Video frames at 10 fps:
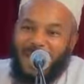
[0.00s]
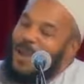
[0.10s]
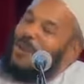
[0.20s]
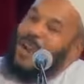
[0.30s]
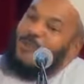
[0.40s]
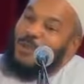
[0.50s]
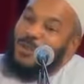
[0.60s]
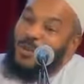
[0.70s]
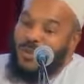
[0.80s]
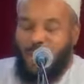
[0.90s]
madhab, I don't have
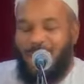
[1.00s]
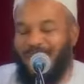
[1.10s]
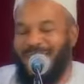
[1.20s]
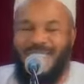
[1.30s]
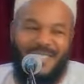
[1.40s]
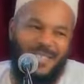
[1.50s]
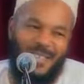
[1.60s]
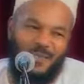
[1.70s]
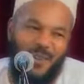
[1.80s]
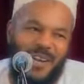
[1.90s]
wudu. No, it
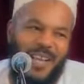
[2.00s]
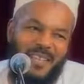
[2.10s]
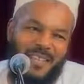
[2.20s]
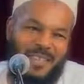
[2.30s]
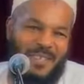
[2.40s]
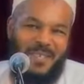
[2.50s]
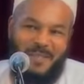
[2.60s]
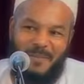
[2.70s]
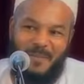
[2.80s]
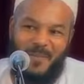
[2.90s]
doesn't work like this.
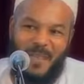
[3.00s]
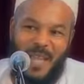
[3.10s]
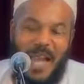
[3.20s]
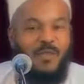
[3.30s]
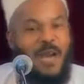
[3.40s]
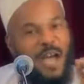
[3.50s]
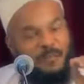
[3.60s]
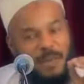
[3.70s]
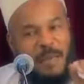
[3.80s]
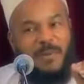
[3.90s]
And you
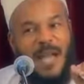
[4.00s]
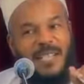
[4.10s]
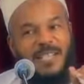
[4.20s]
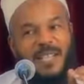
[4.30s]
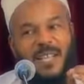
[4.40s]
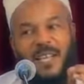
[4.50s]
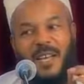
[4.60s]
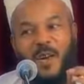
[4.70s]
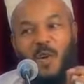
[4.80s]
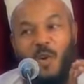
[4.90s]
have people actually
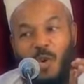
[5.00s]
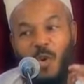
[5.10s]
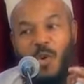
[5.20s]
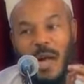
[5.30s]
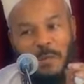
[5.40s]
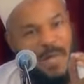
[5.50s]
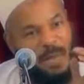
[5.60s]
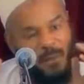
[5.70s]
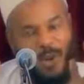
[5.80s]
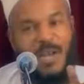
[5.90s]

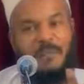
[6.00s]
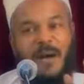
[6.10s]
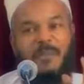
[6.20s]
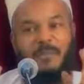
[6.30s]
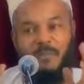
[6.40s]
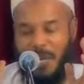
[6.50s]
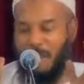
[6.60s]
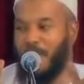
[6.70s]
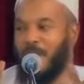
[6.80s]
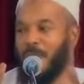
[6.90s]
I've heard about
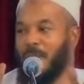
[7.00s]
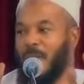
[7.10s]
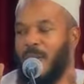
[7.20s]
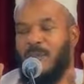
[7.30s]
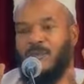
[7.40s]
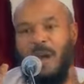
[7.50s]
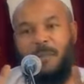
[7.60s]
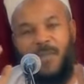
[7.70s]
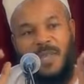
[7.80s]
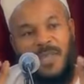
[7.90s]
people
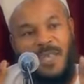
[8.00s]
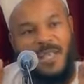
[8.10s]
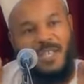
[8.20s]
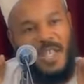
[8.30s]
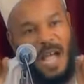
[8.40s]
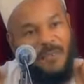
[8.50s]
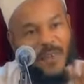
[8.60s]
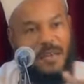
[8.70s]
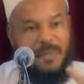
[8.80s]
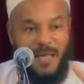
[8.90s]
from the
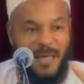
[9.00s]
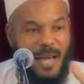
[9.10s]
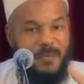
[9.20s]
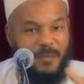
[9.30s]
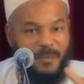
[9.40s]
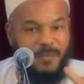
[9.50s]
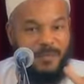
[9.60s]
Shafi'i madhab,